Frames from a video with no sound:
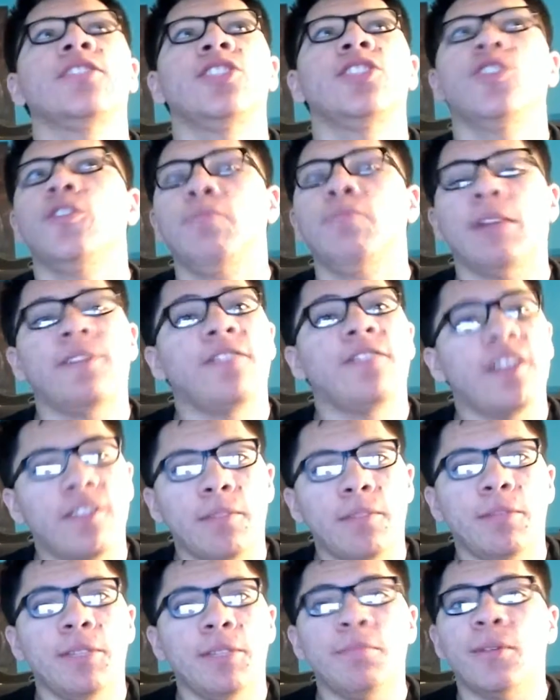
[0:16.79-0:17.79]
two of my
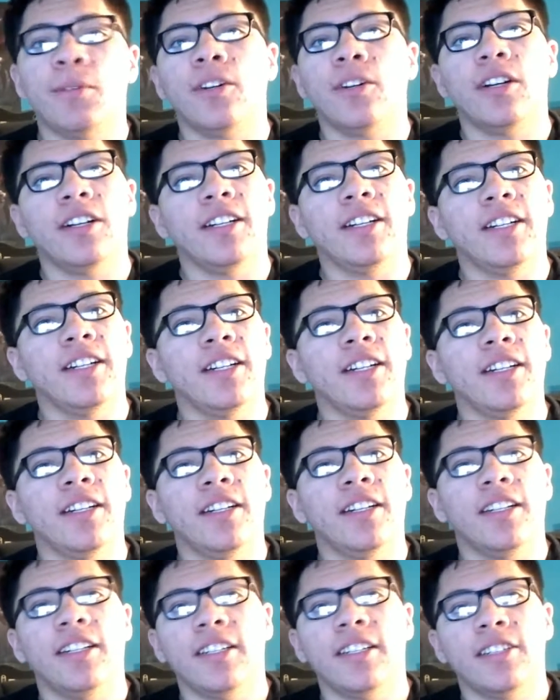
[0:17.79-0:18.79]
favorite
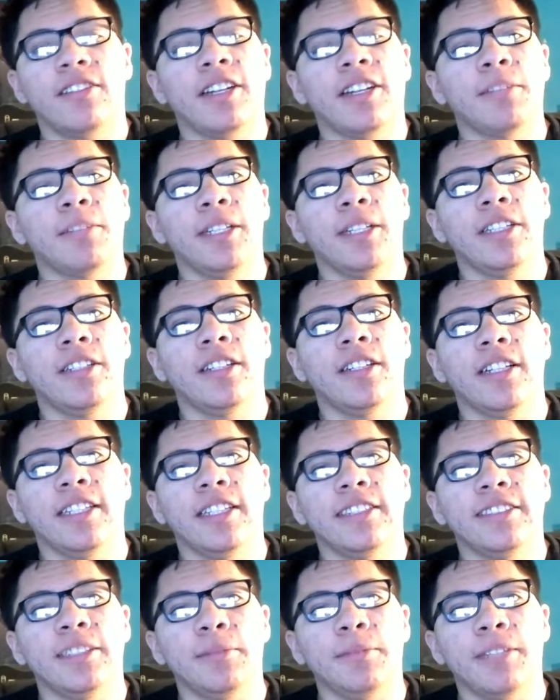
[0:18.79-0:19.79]
people, Greg Miller
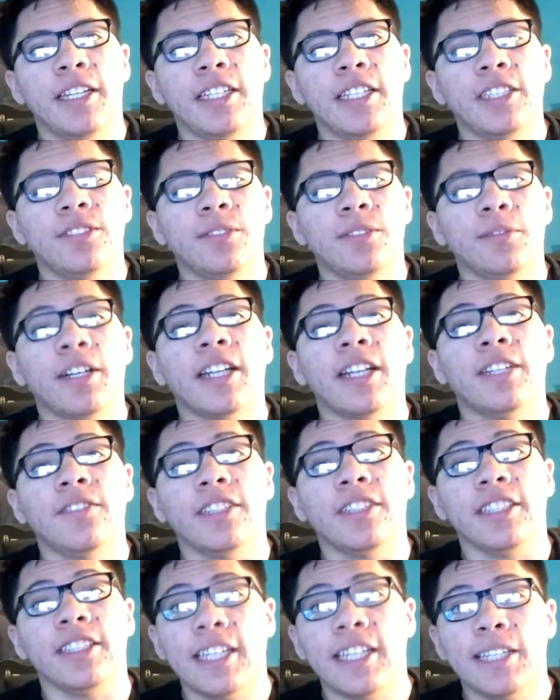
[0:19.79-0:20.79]
and Tim Geddes from Kinda
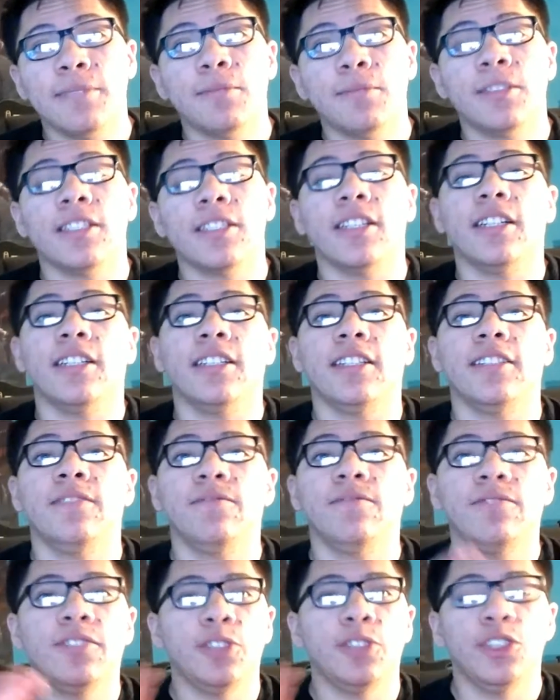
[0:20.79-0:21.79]
Funny Games.
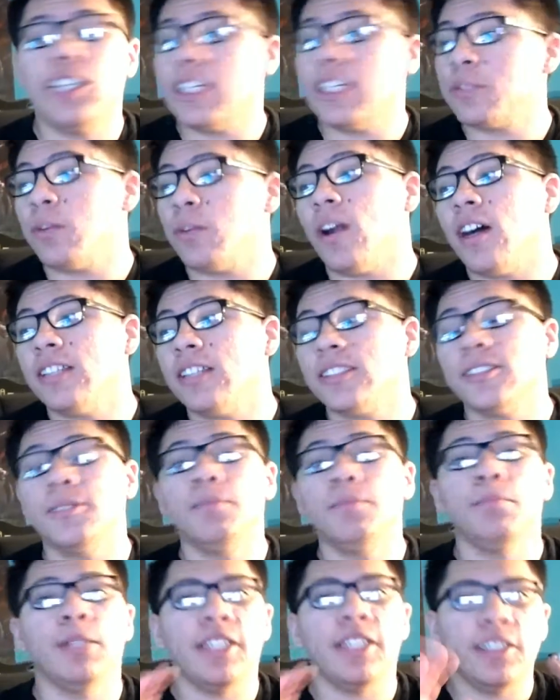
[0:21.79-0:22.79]
You guys were
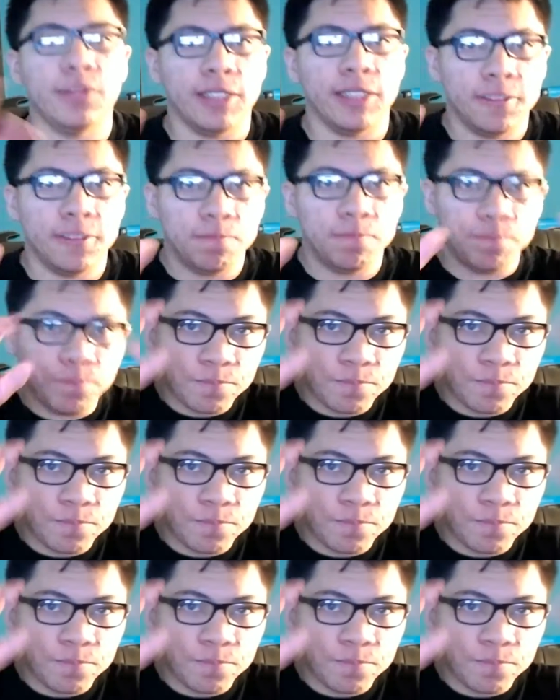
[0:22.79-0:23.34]
awesome, but anyways,